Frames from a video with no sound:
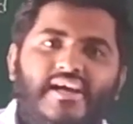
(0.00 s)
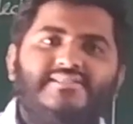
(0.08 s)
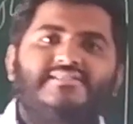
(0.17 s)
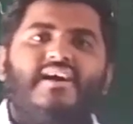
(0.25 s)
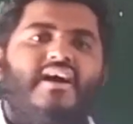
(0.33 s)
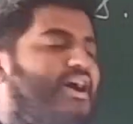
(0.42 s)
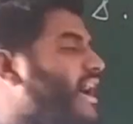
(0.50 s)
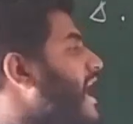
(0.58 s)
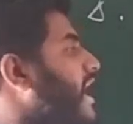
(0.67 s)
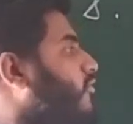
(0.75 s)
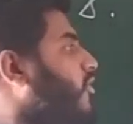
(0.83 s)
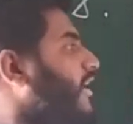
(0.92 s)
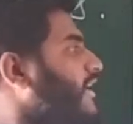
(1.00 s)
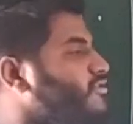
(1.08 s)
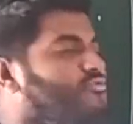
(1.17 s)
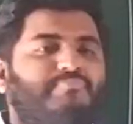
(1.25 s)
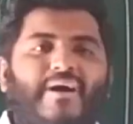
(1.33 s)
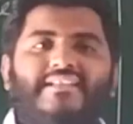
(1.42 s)
Yes.
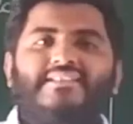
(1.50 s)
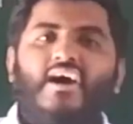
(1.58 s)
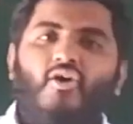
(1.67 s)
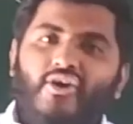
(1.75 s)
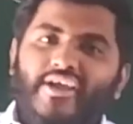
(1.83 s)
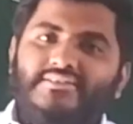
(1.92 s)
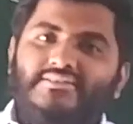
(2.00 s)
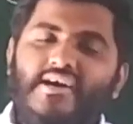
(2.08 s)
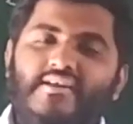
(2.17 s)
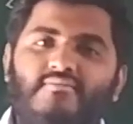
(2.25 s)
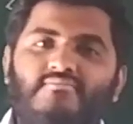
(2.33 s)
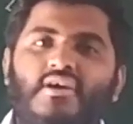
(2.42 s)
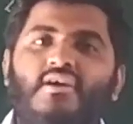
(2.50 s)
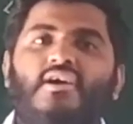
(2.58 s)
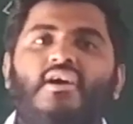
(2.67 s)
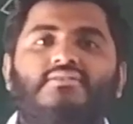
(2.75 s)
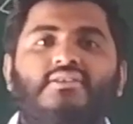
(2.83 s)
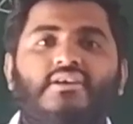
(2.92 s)
According to Pythagorean theorem,
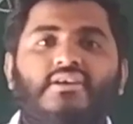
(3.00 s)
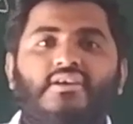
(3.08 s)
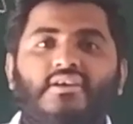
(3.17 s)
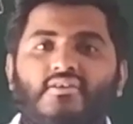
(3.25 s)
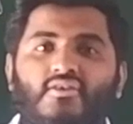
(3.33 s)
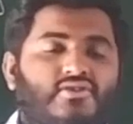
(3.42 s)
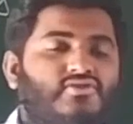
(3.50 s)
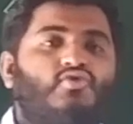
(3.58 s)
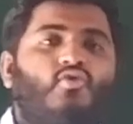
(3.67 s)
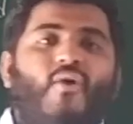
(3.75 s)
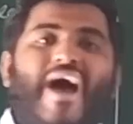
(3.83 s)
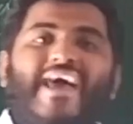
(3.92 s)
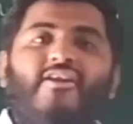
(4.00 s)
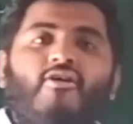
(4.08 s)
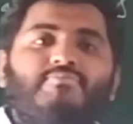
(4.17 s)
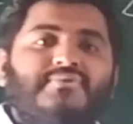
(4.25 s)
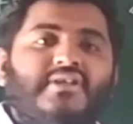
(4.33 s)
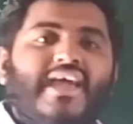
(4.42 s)
the square
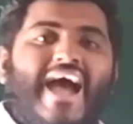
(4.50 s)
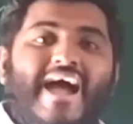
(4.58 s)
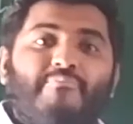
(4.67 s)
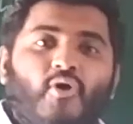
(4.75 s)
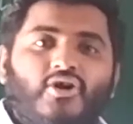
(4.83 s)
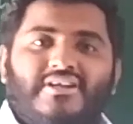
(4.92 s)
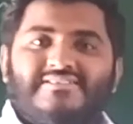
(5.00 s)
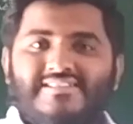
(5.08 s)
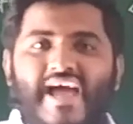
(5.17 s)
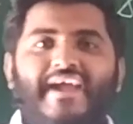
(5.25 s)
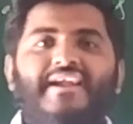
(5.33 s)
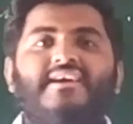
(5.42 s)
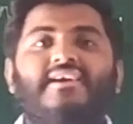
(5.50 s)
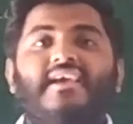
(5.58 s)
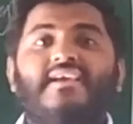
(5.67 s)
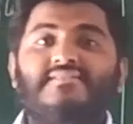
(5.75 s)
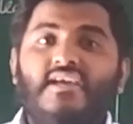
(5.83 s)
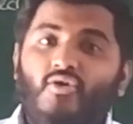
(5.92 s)
of the hypotenuse side
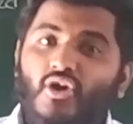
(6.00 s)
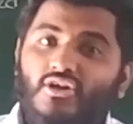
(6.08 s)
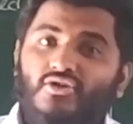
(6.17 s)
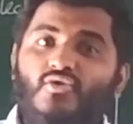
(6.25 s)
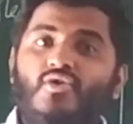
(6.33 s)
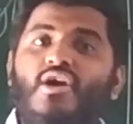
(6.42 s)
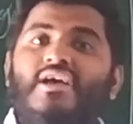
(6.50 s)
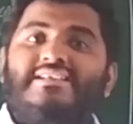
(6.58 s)
is equal to